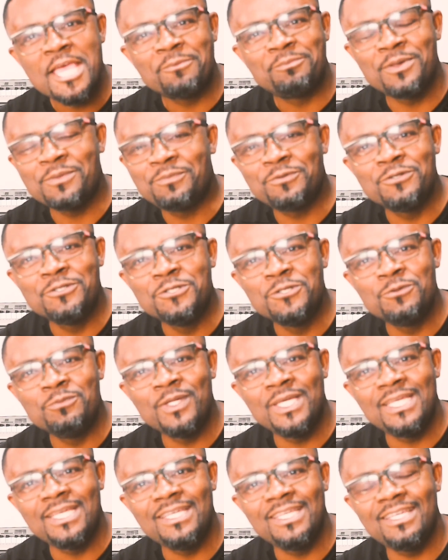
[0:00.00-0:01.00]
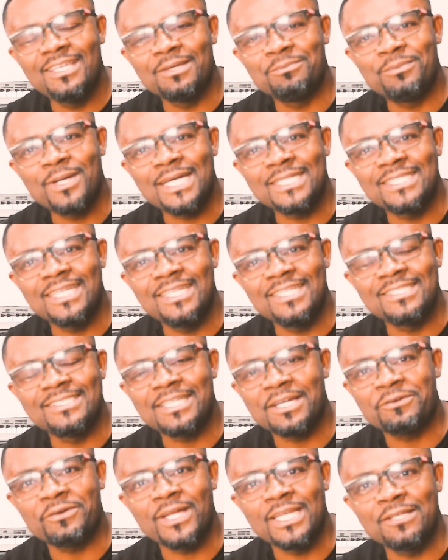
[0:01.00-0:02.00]
People knew me back then in
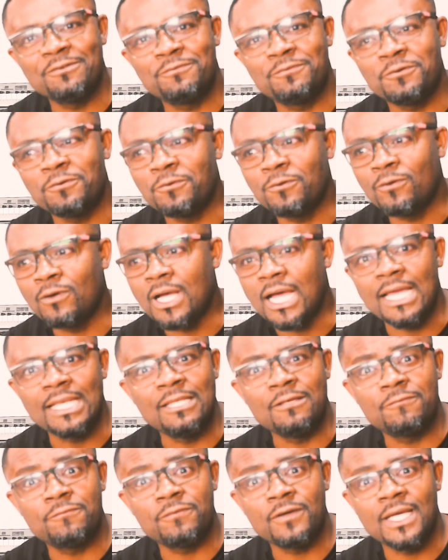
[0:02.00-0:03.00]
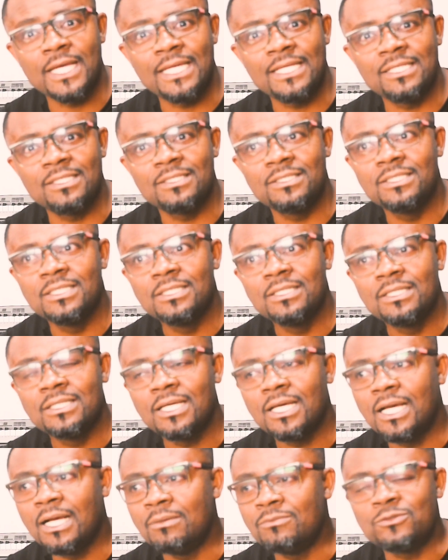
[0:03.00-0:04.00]
Takrade for I Define,
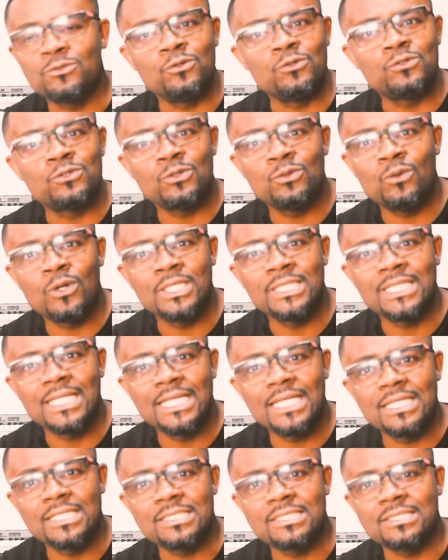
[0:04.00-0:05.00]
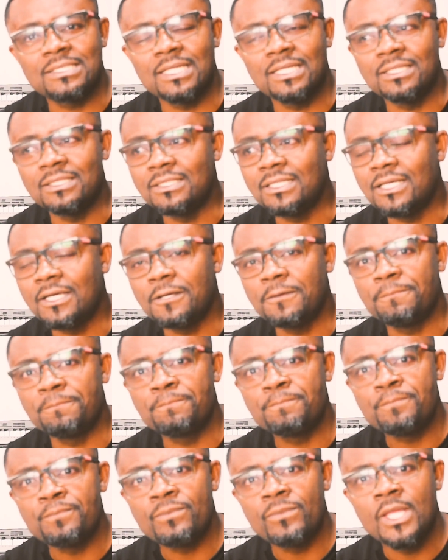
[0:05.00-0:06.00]
So Wonders, and
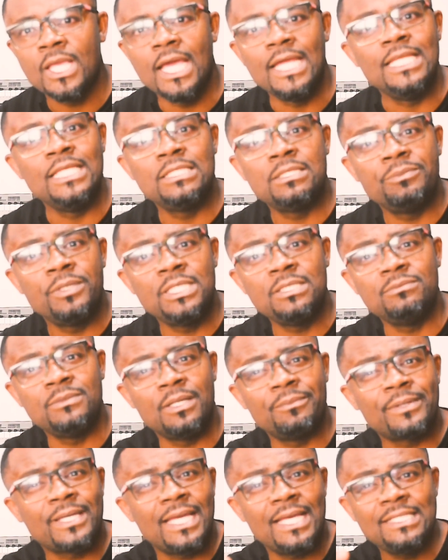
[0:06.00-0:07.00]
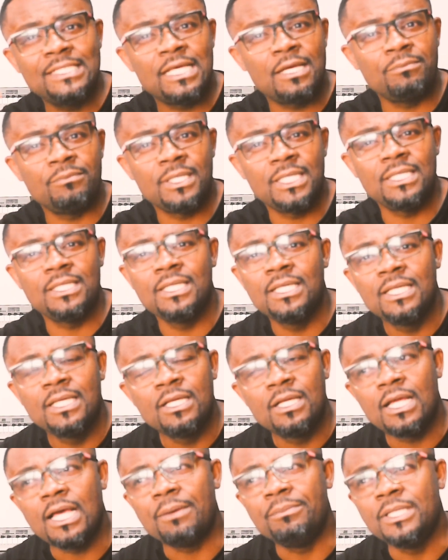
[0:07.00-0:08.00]

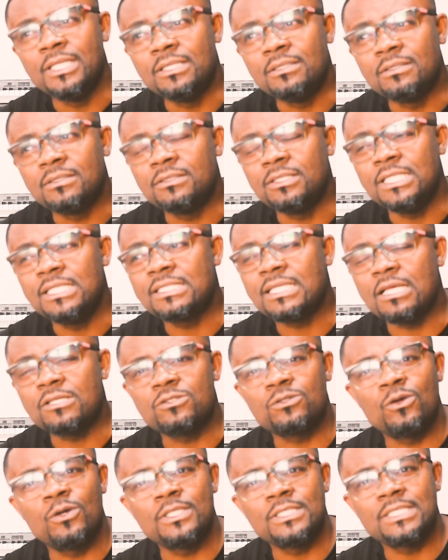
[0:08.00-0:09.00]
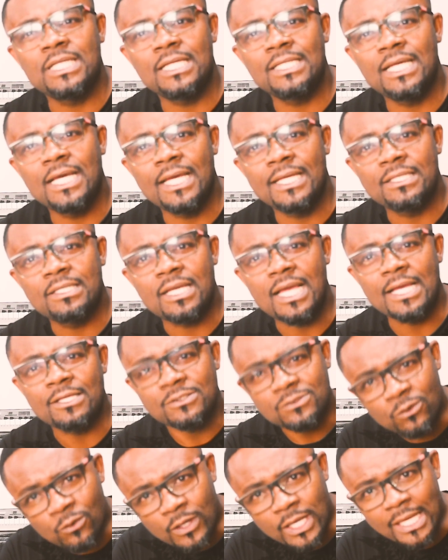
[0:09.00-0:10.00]
I mean, these are songs that I
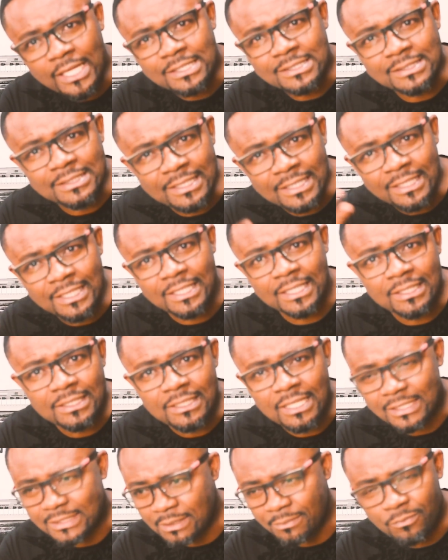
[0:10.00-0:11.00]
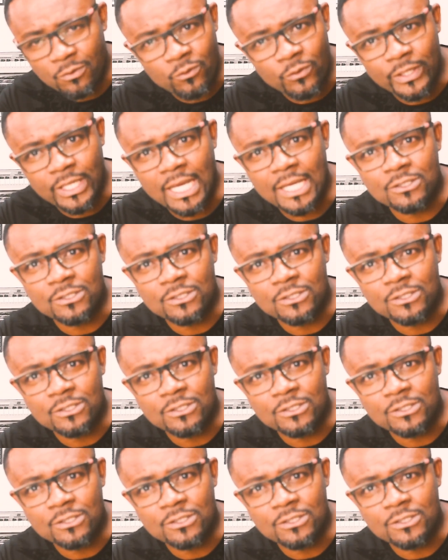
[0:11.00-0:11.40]
saw her singing as a boy.